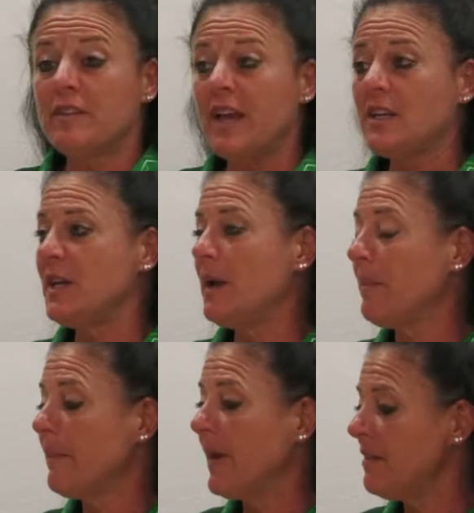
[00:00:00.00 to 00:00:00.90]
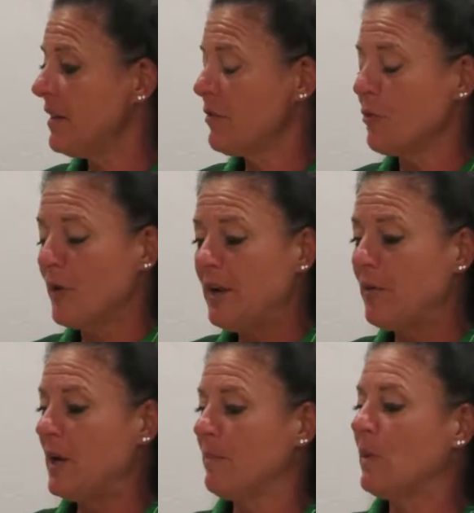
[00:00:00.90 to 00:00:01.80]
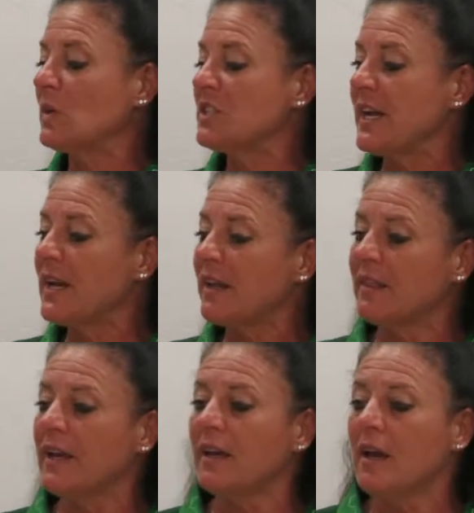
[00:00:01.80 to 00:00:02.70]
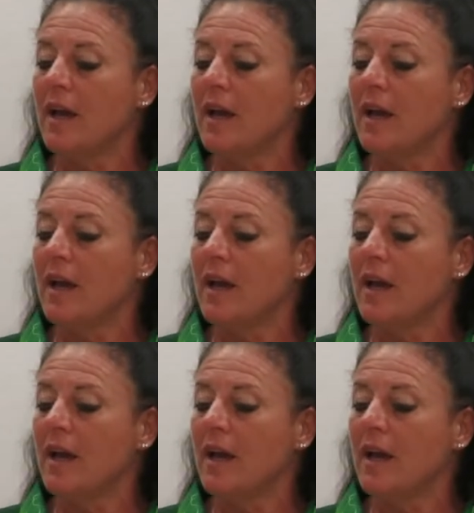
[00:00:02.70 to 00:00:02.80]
actually amazing. It's really, really important. And I think